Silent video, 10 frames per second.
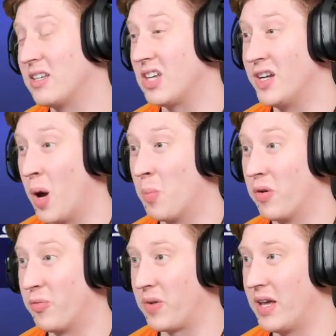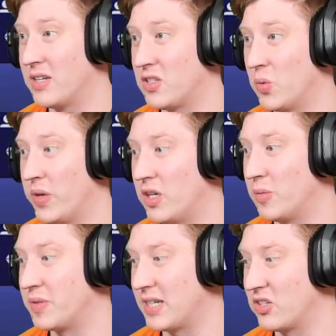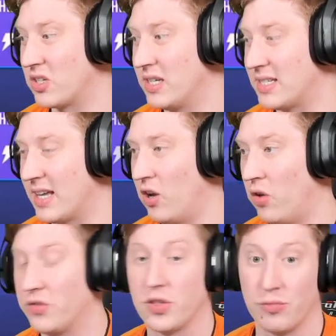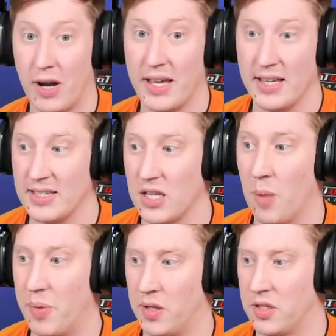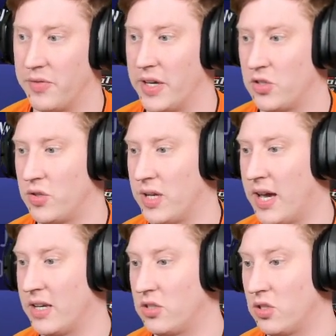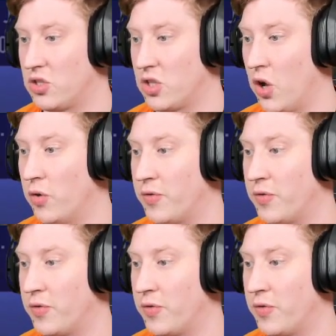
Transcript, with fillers: a number of players that we could potentially sell on to raise a bulk of extra cash. So, for